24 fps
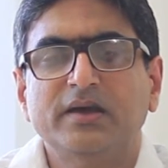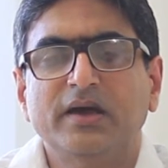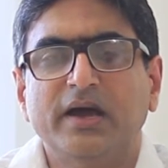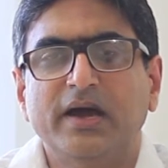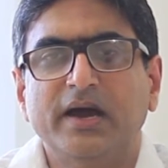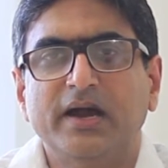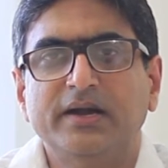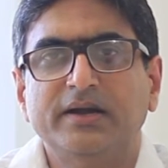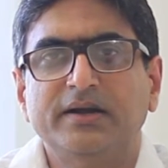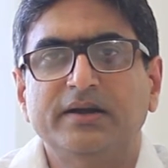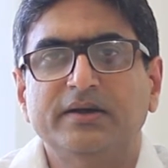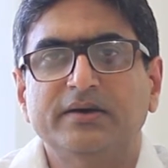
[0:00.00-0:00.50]

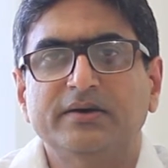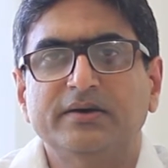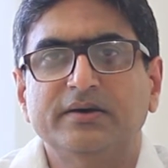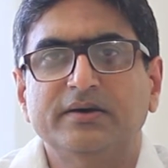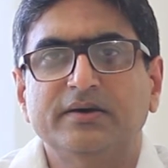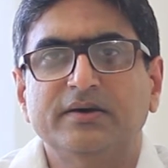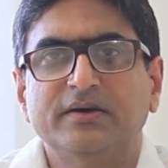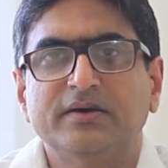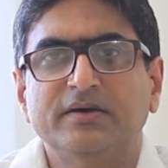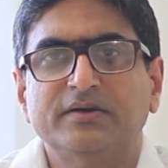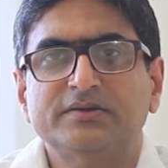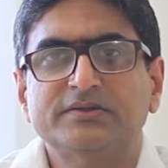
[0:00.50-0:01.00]
and
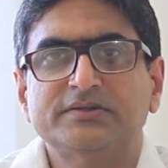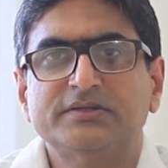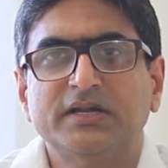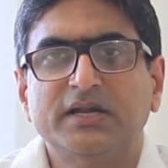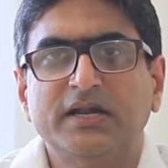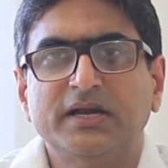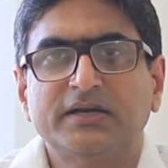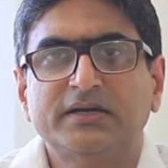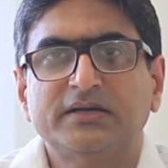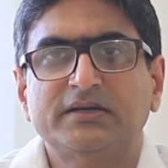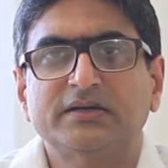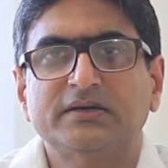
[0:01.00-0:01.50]
uh,
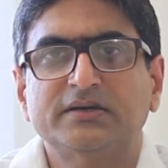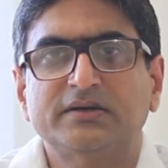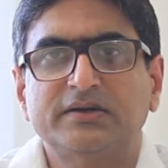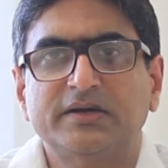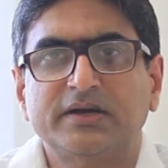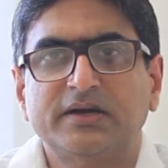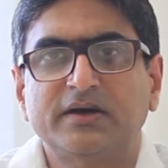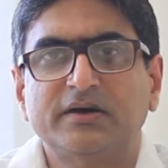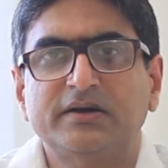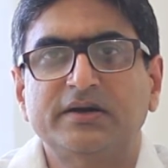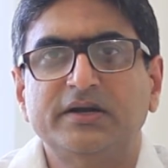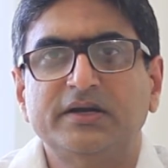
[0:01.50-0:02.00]
select uh,
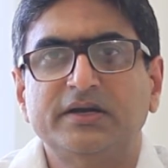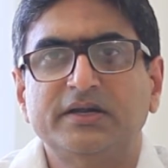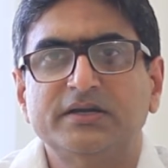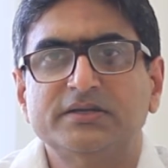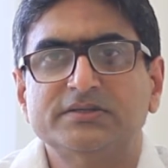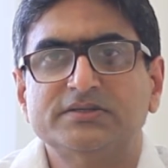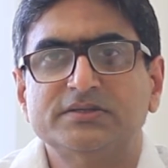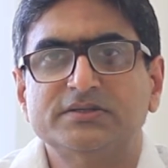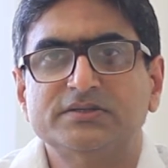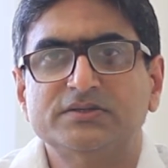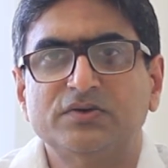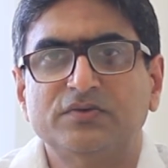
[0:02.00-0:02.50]
recurrent
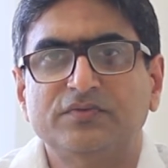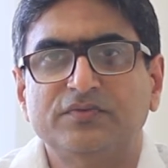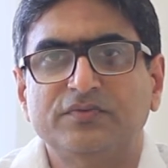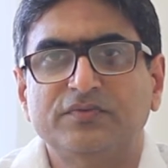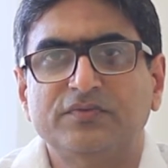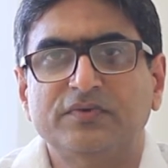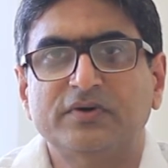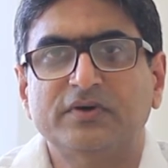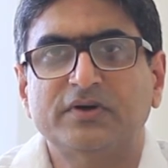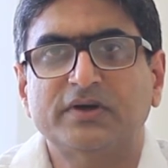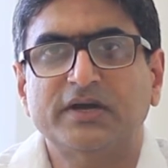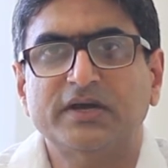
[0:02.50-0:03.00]
cases of
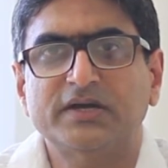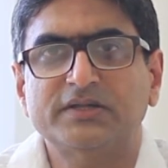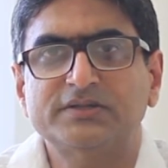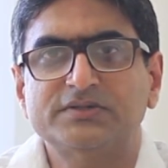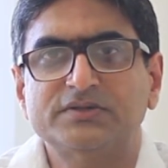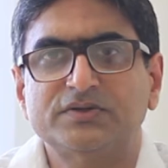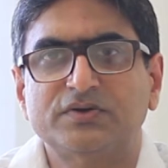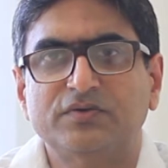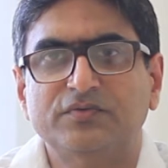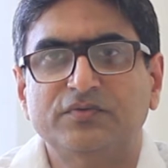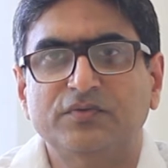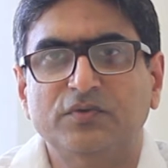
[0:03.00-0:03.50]
uh,
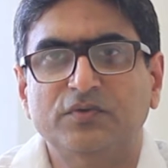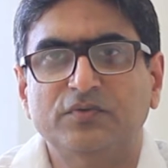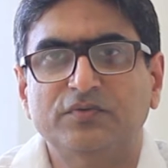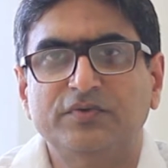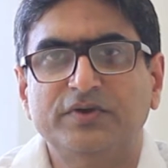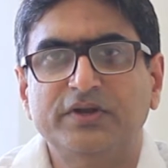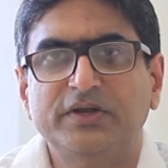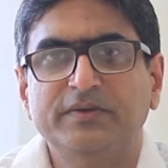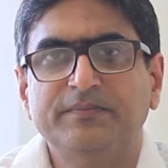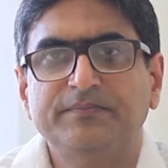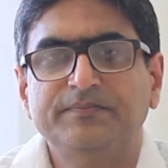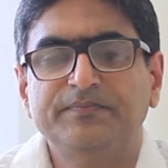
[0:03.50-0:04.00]
cancer of
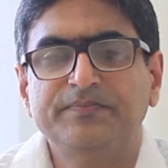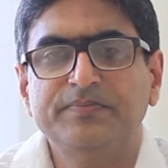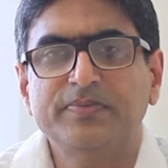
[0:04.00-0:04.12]
ovary,